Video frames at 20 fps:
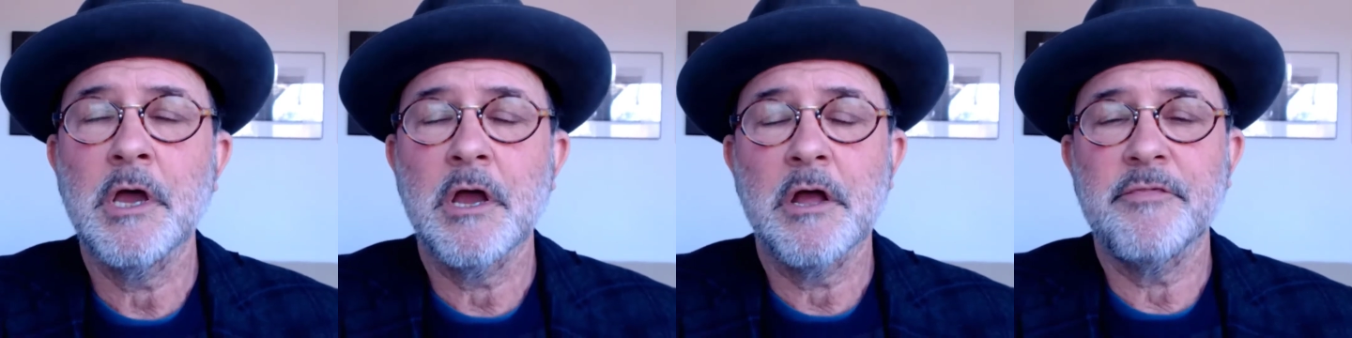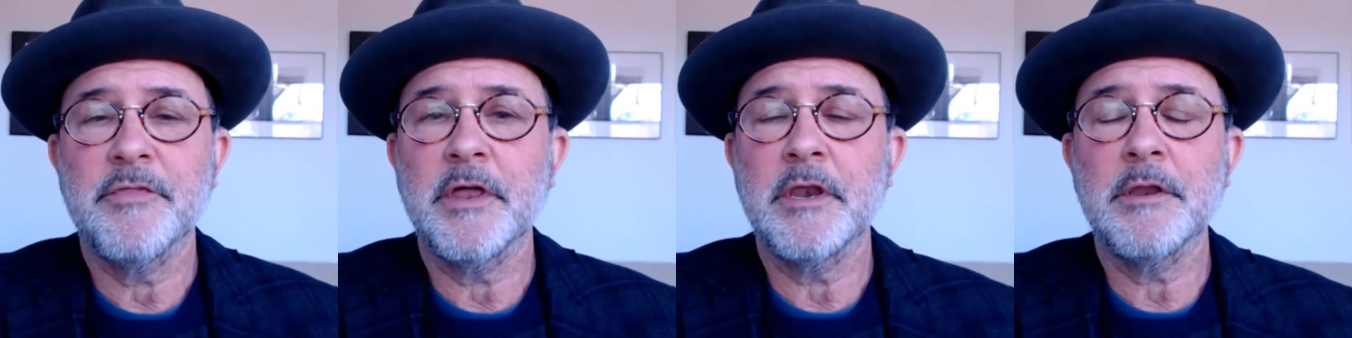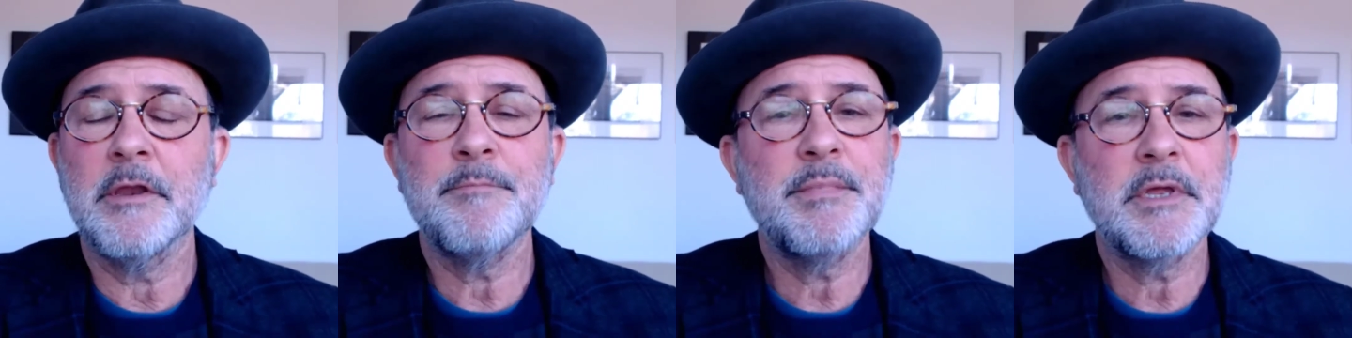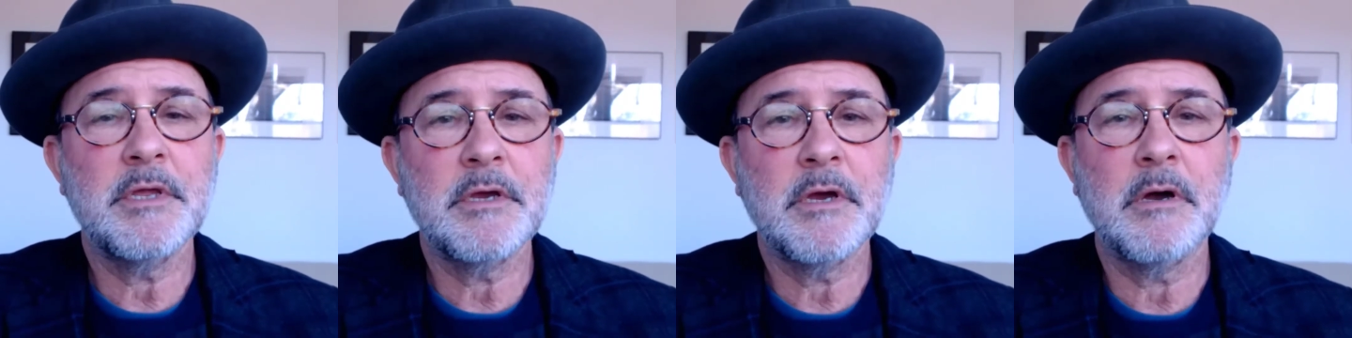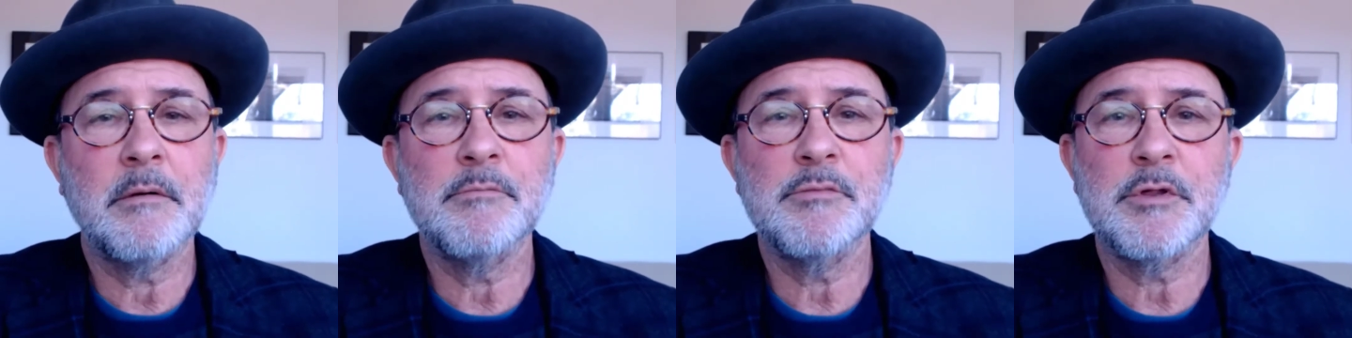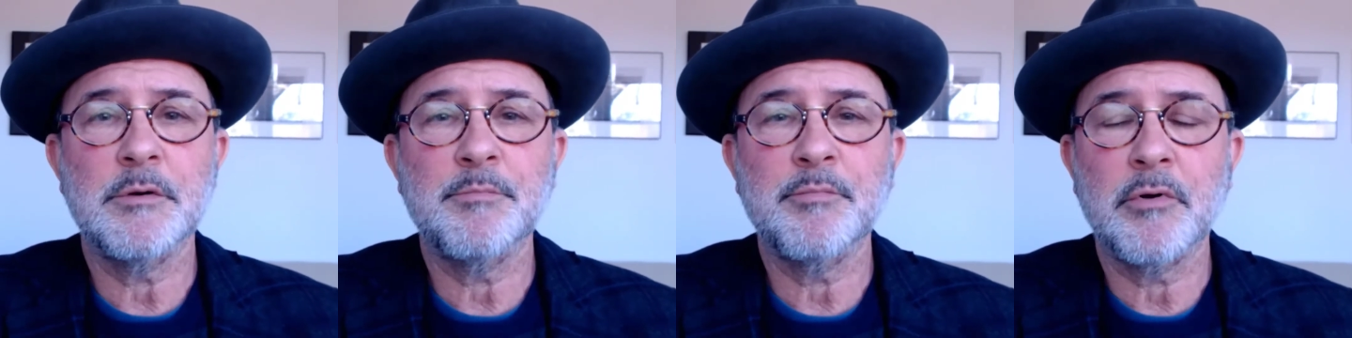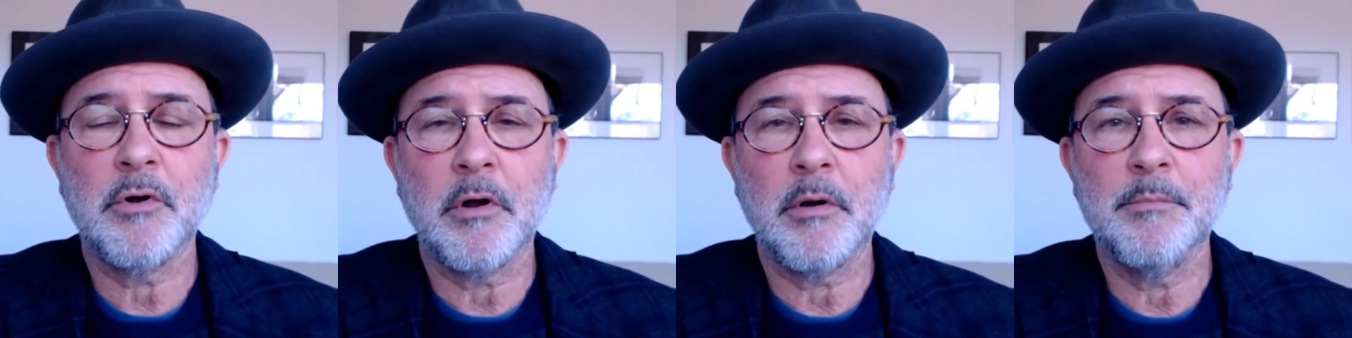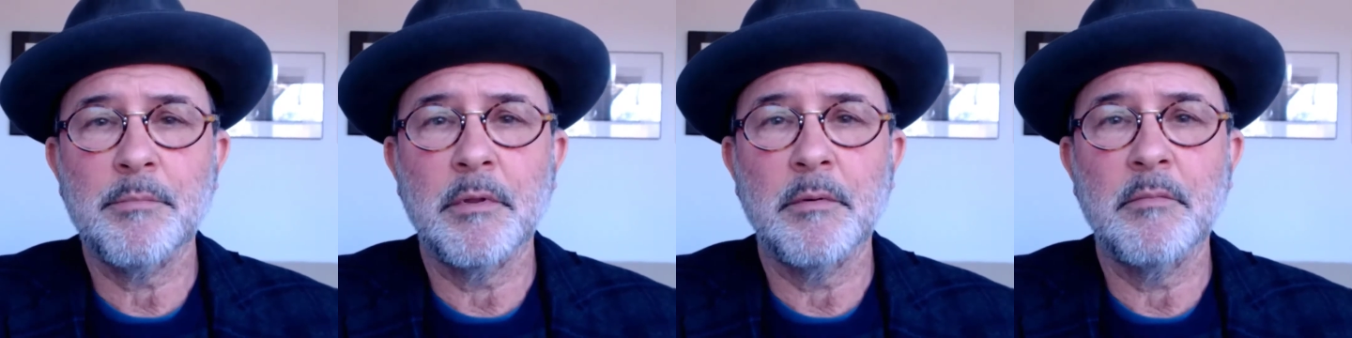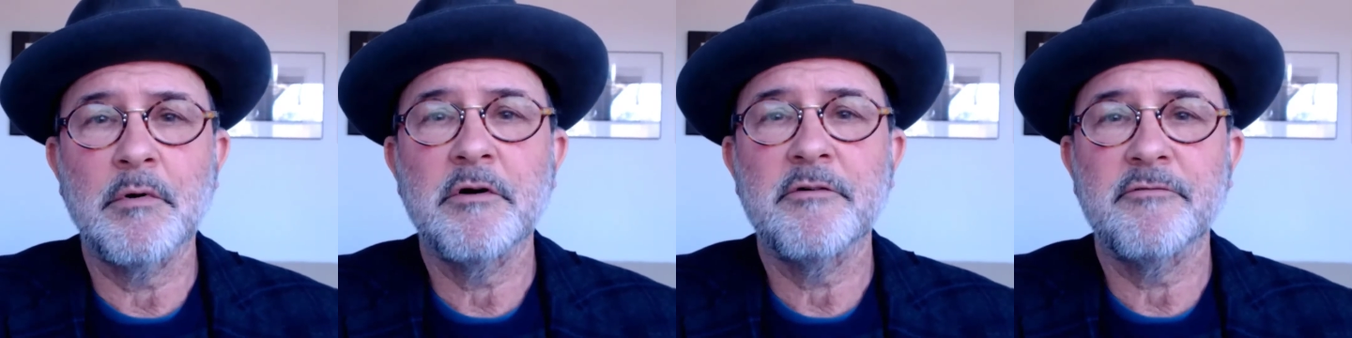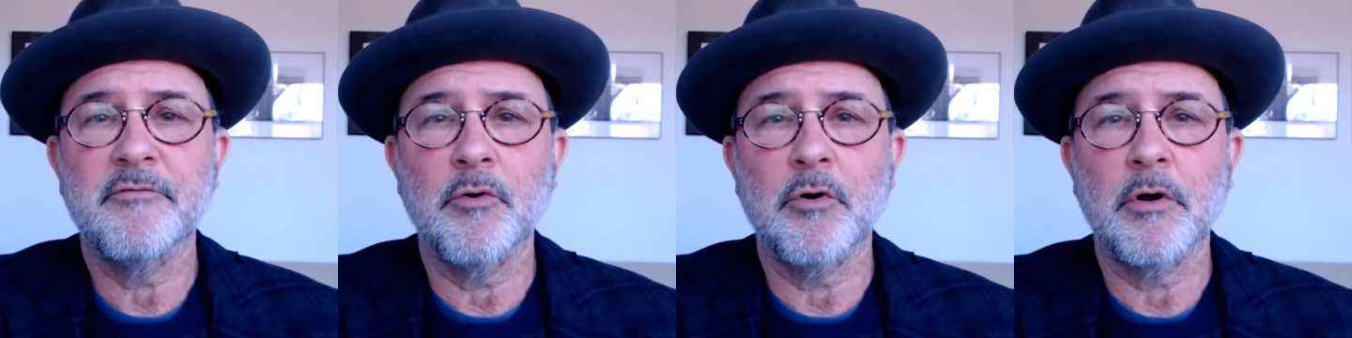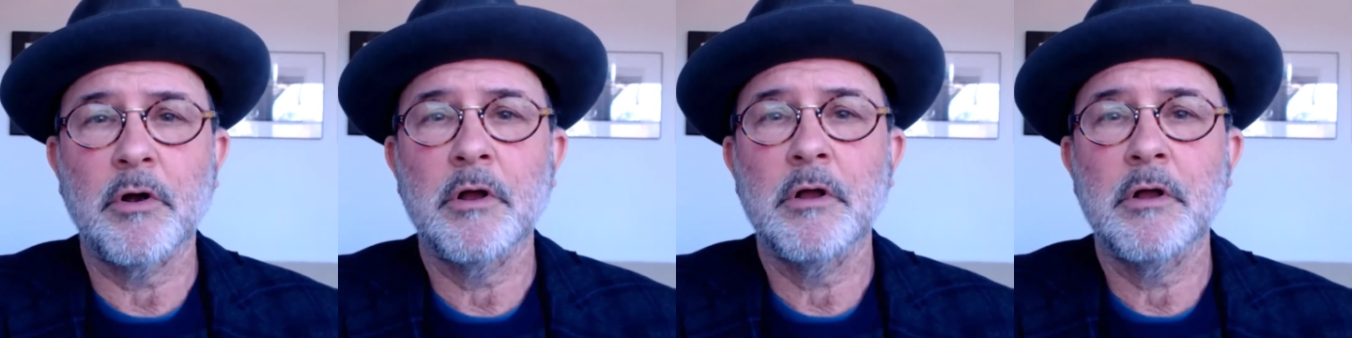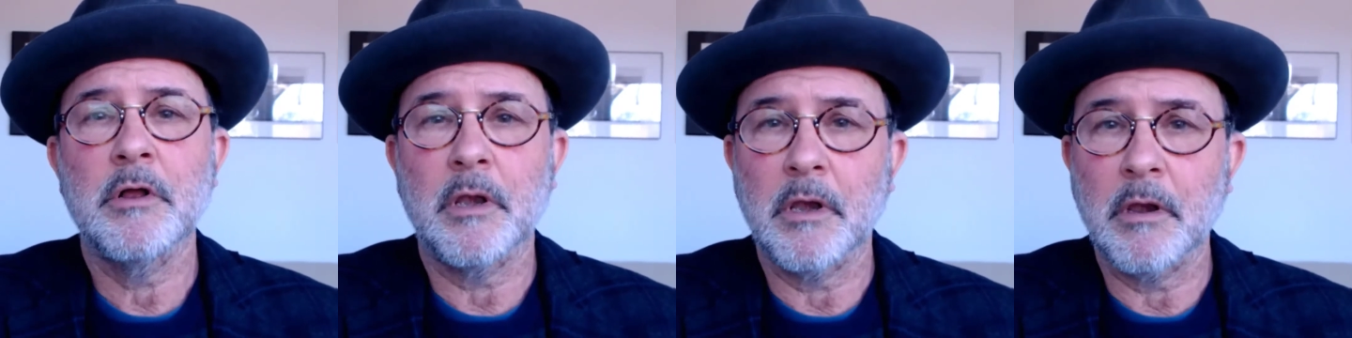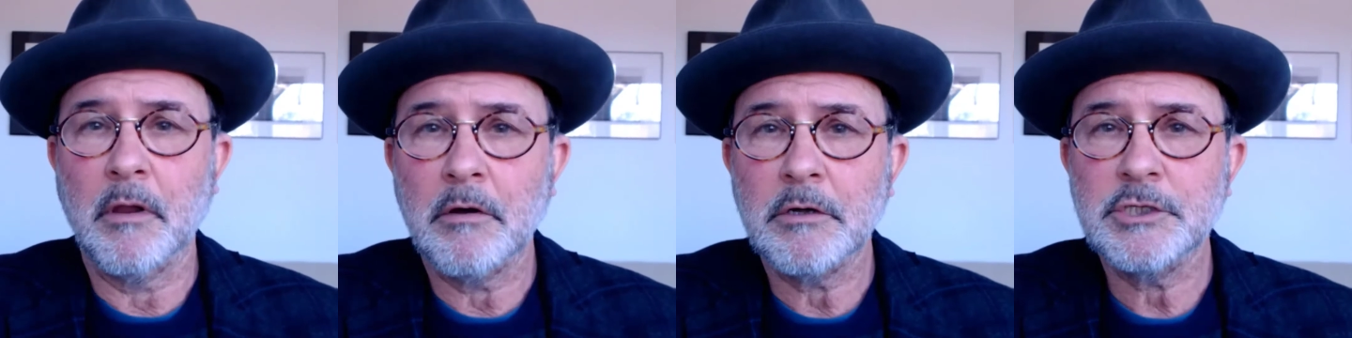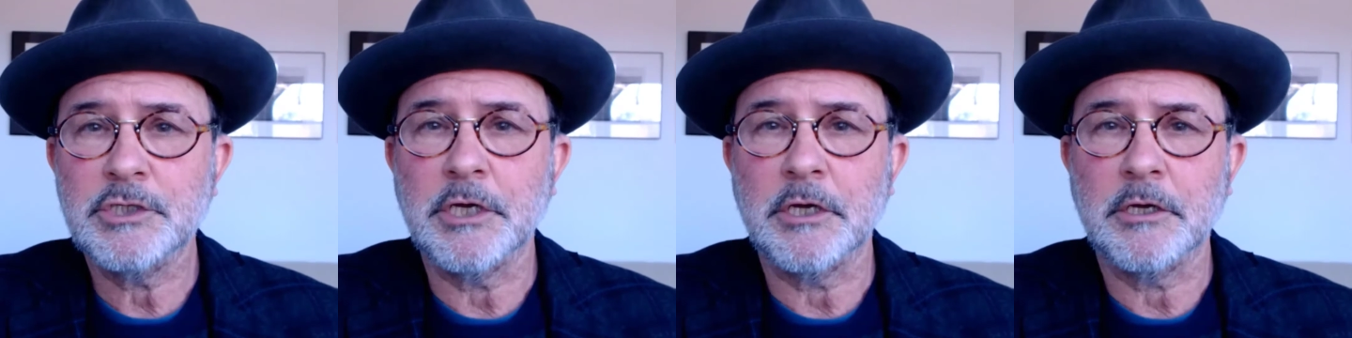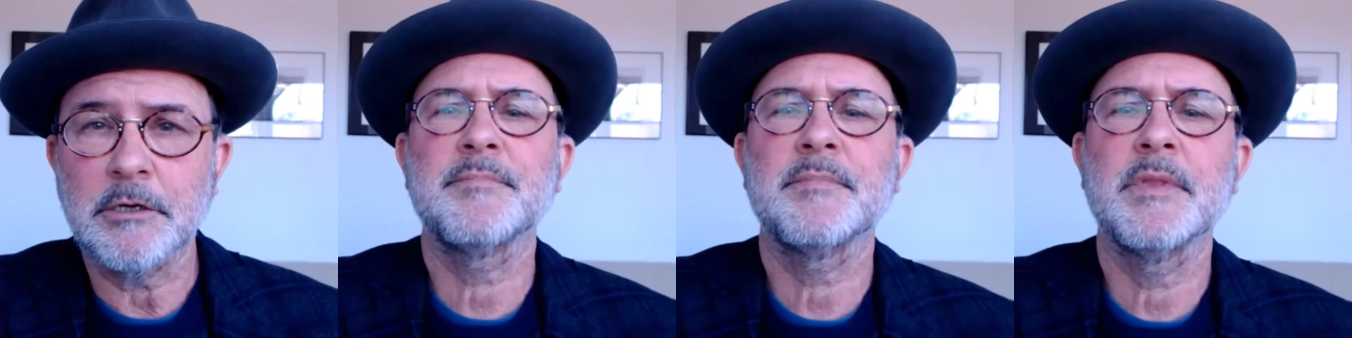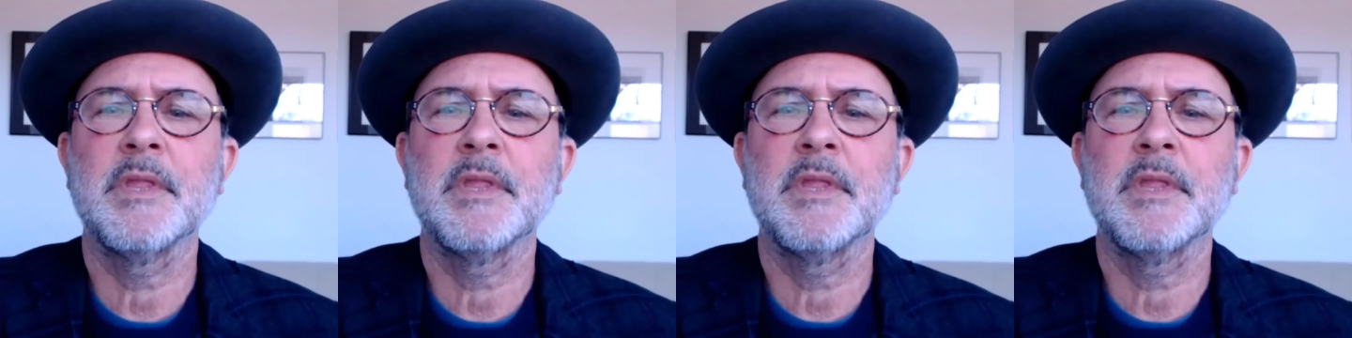then it becomes a problem for logic.